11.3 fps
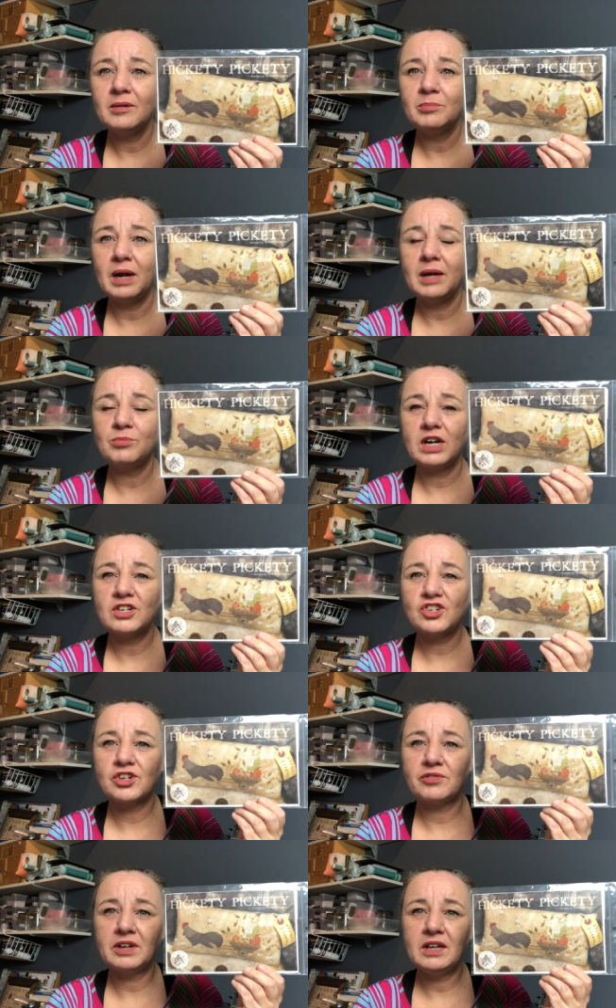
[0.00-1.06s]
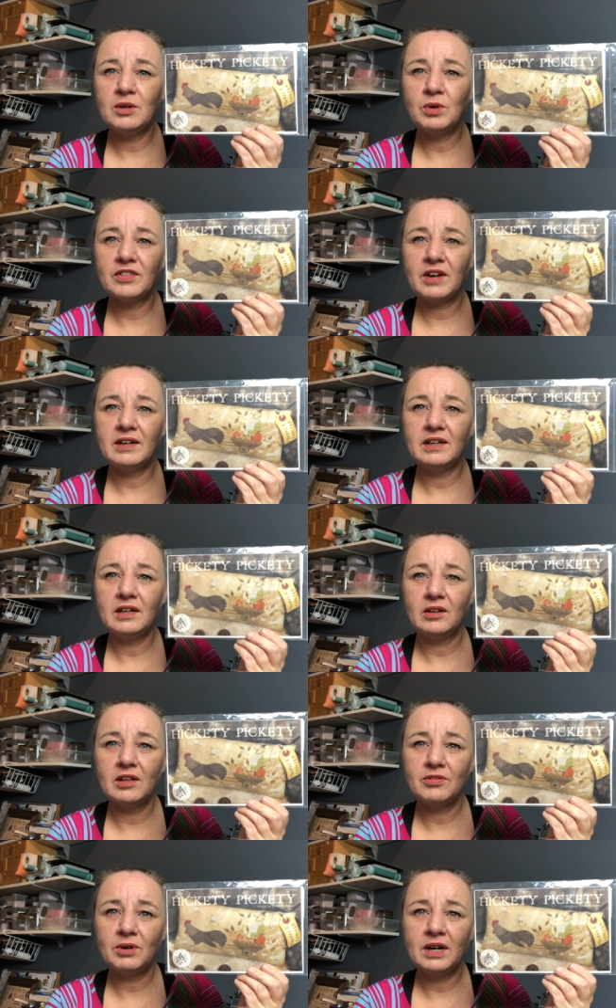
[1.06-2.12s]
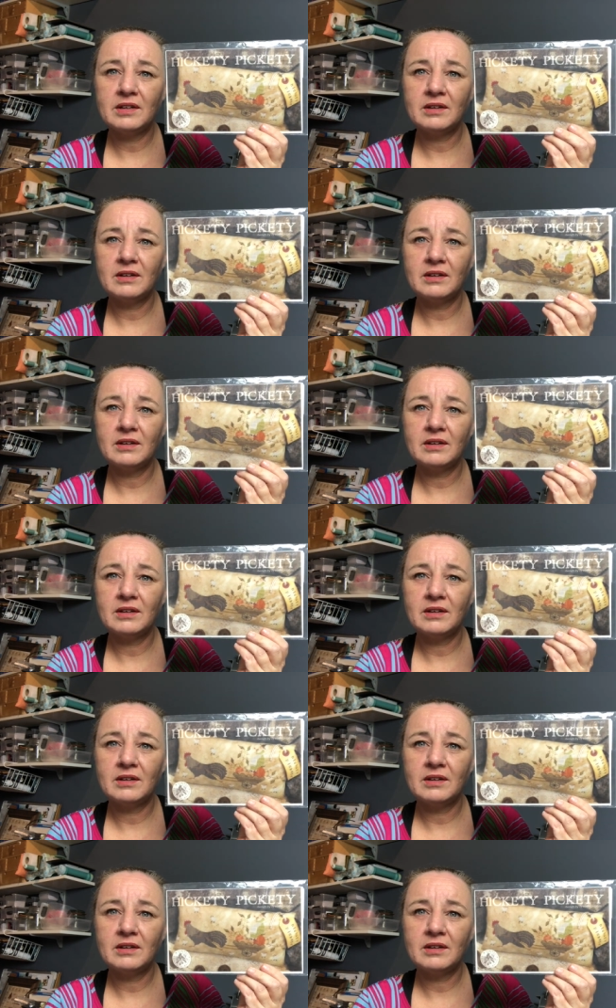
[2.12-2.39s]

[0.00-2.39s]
by Brenda Gervais with Eye Needle and Thread.